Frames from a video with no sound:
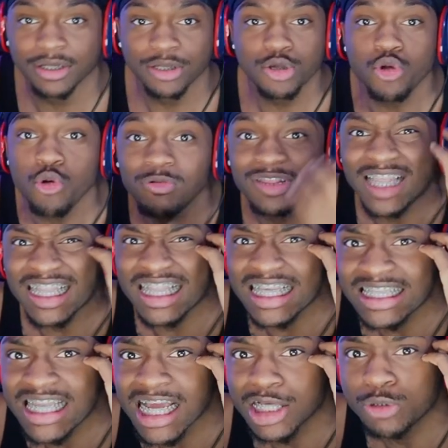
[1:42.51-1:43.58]
You don't think
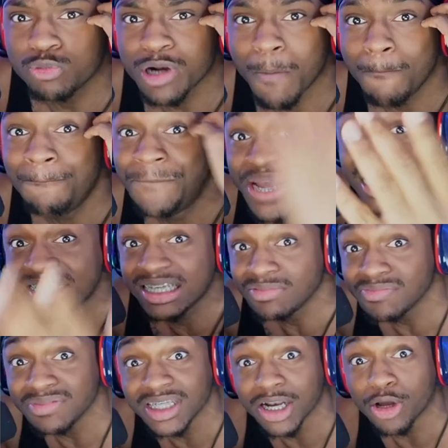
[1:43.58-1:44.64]
these niggas would have been sent
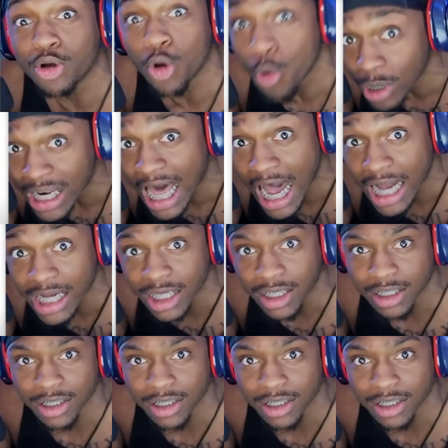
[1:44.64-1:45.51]
them to the gulag?